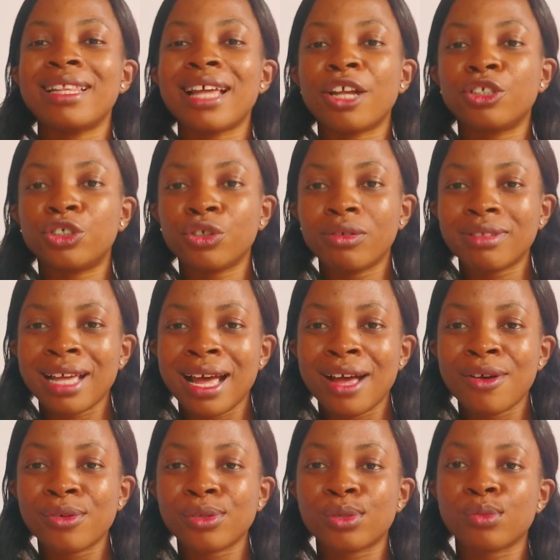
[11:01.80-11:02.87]
either
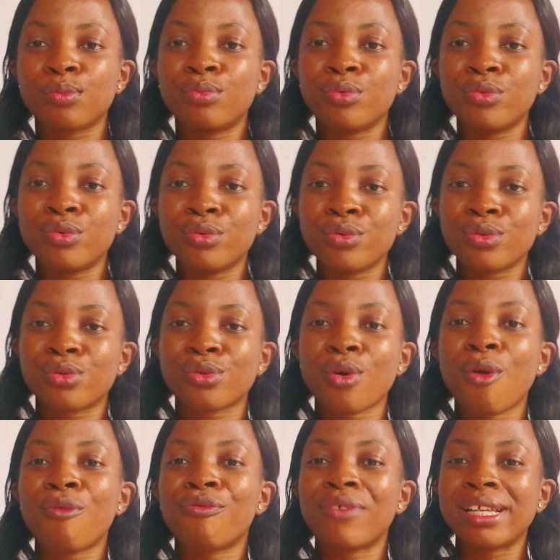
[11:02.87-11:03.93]
journals, books,
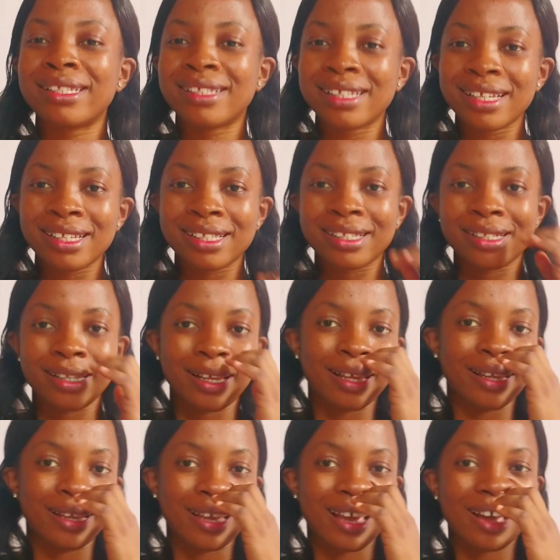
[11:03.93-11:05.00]
conferences,
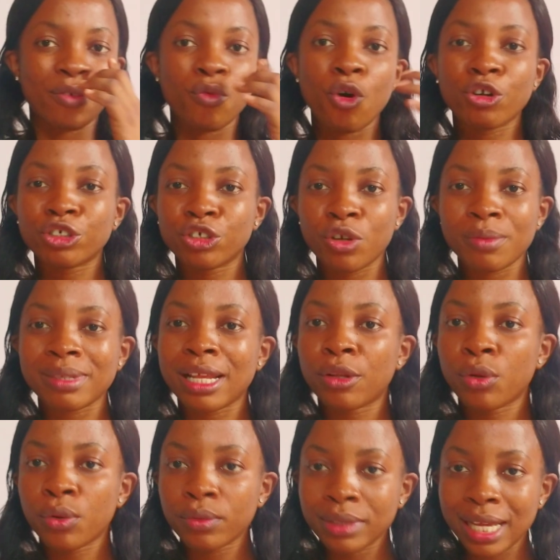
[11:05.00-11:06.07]
workshops,
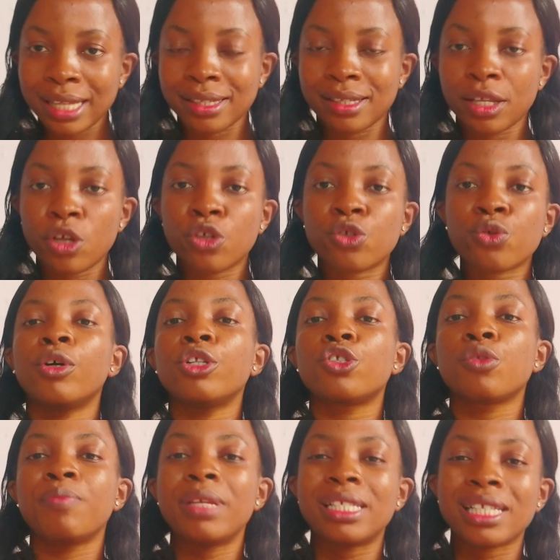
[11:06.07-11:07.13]
and all that. They
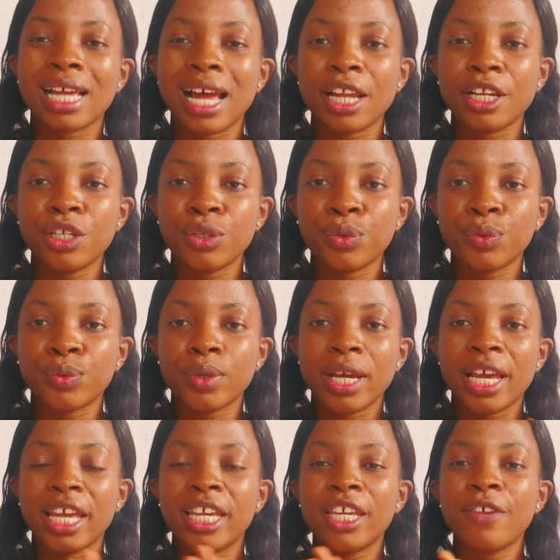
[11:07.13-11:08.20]
want to basically know
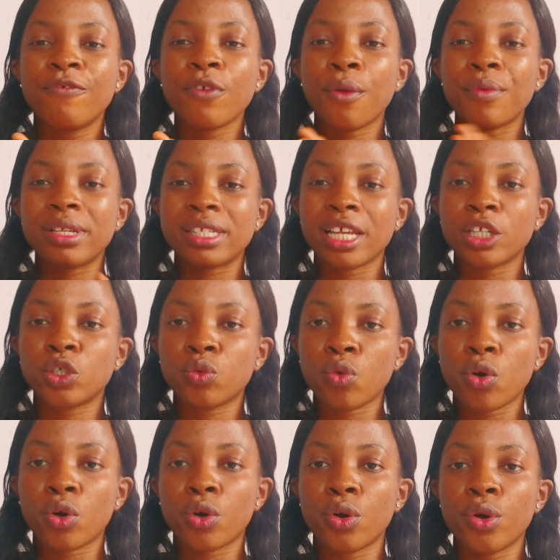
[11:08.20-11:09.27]
if your research
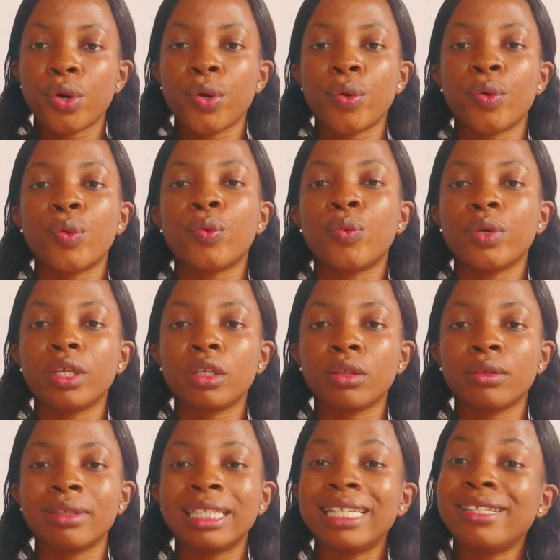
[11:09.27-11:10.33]
work
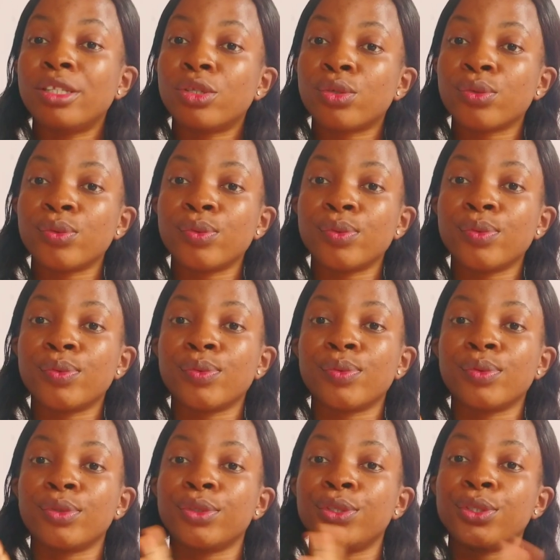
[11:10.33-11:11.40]
will lead to
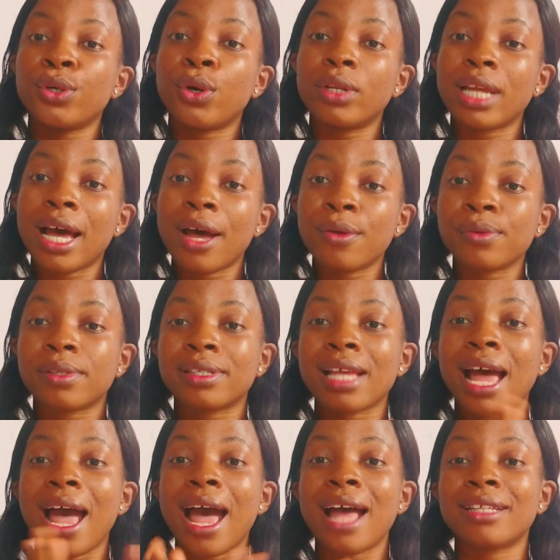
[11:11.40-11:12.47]

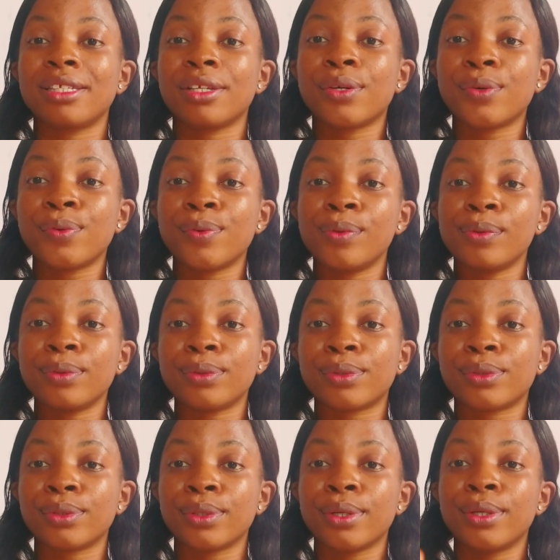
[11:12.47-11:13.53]
journals,
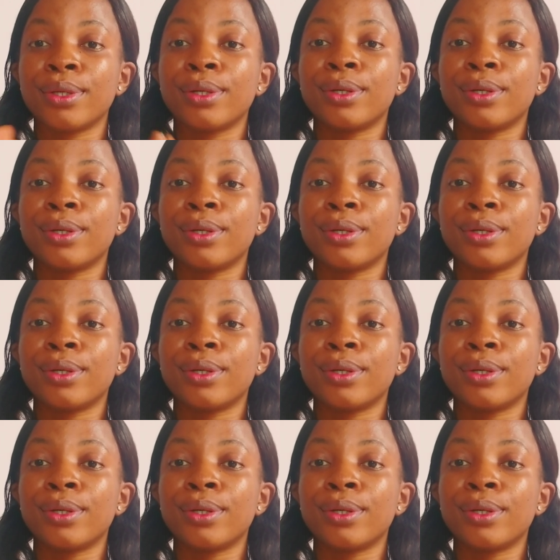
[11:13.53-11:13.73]
articles,